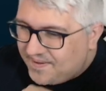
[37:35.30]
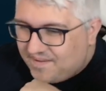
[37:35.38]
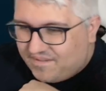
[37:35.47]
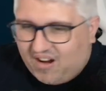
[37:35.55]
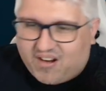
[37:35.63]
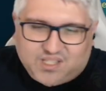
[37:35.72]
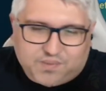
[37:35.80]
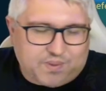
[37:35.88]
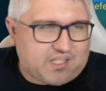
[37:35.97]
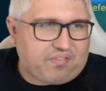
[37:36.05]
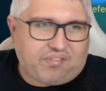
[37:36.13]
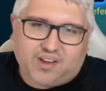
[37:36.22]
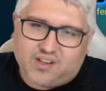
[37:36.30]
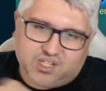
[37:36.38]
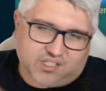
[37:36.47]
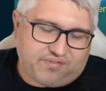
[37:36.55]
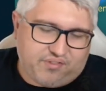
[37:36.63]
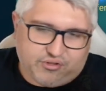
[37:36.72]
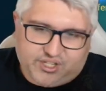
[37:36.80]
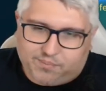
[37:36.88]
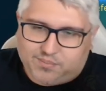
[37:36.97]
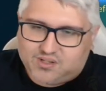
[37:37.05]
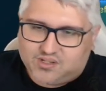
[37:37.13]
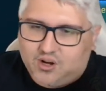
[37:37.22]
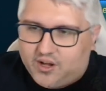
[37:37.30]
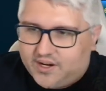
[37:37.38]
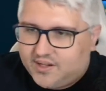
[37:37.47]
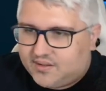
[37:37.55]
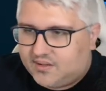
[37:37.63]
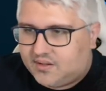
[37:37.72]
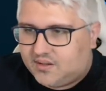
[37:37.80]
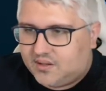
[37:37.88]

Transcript: Very specifically, just a few champions got it.